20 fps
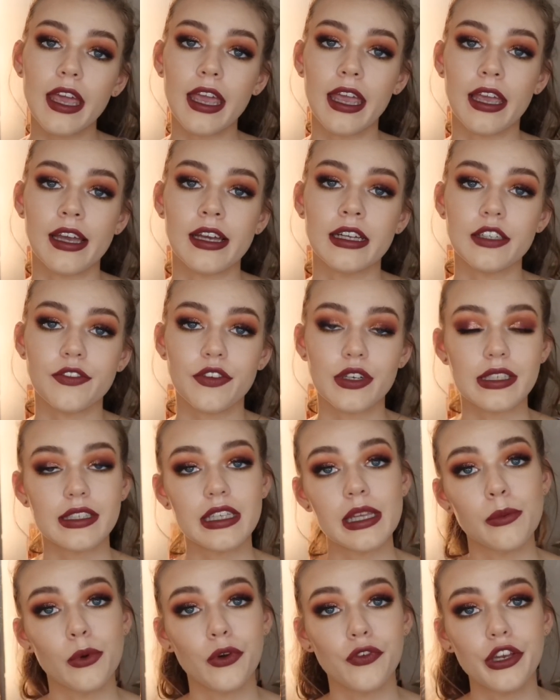And if you want to
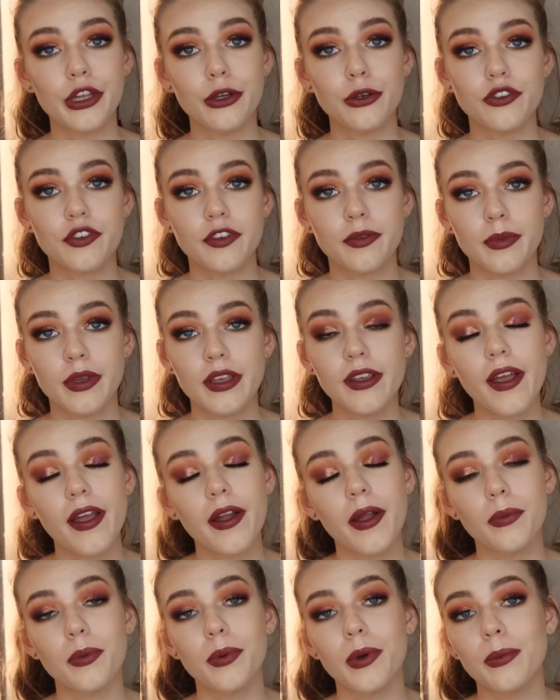see more videos from me,
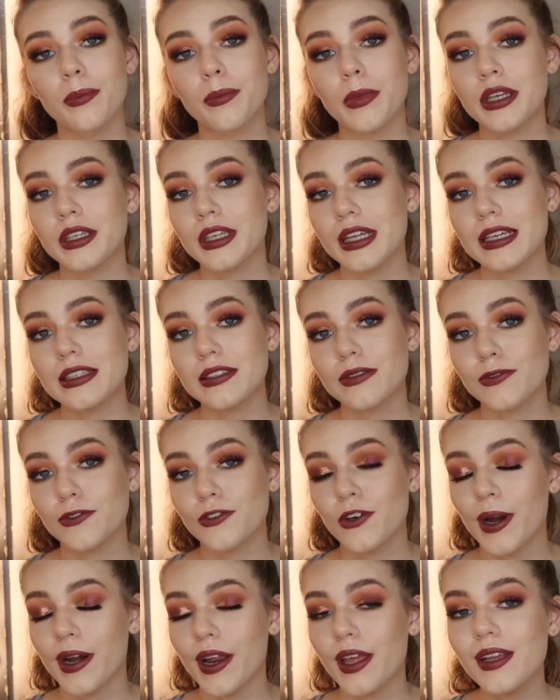I upload Mondays and
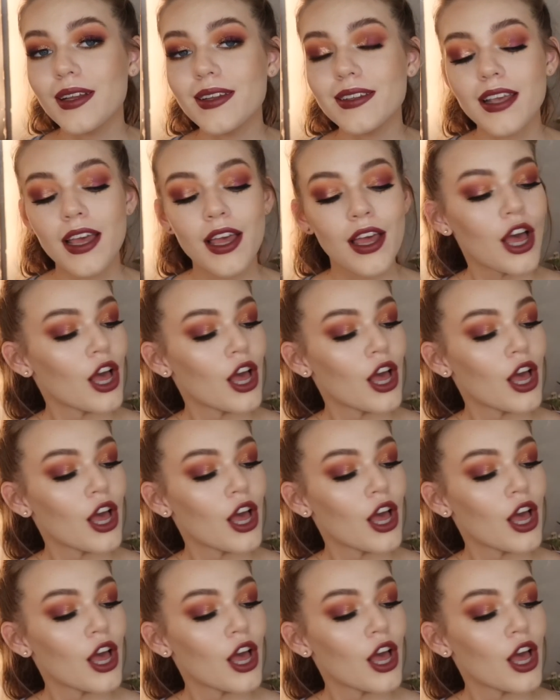Fridays.